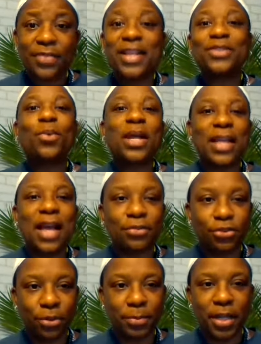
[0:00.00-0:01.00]
And that's why
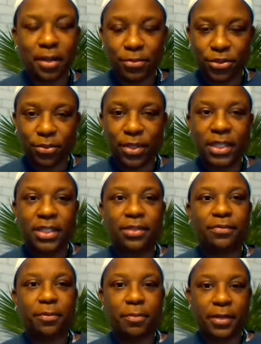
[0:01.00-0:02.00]
live streaming comes so
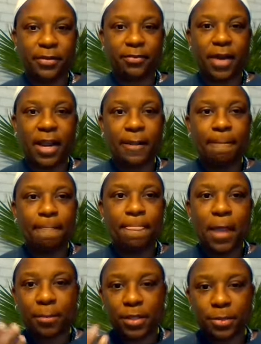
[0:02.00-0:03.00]
easy for me, right?
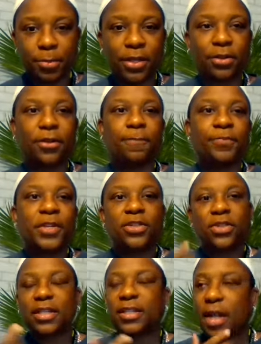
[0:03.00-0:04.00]
I'm a speaker.
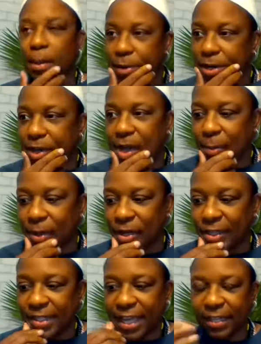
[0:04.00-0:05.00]
So I said, I'm gonna, I'm
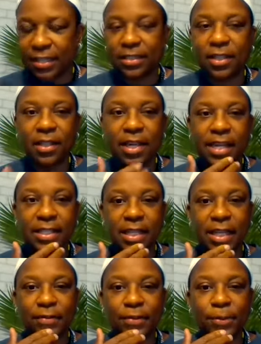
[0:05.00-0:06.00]
gonna take this to the
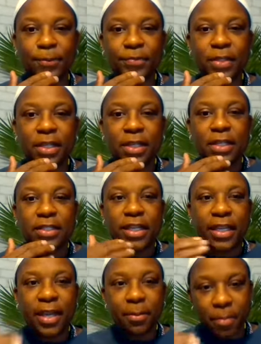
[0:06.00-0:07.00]
next level
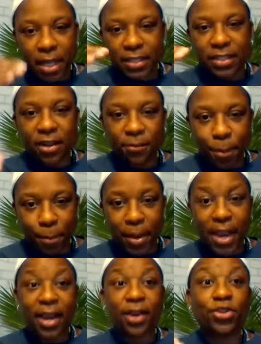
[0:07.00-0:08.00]
to get myself
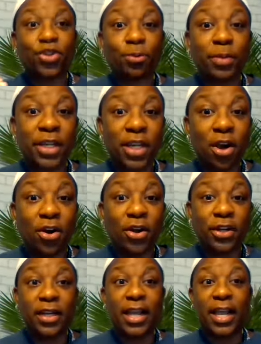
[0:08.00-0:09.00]
prepared to be
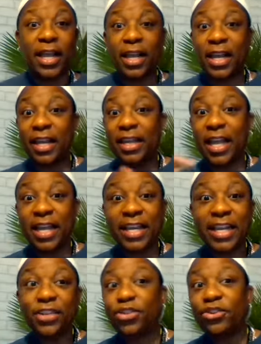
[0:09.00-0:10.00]
on a, a
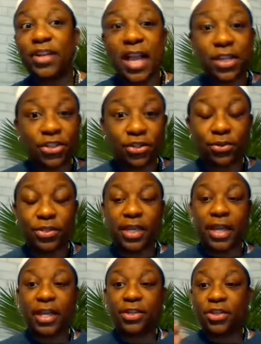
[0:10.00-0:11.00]
an international
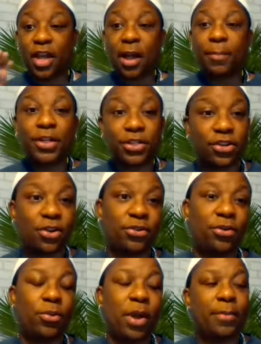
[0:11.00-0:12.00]
stage. I'm gonna
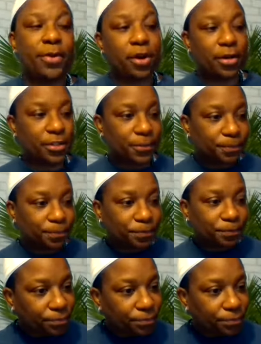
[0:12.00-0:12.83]
start doing webinars.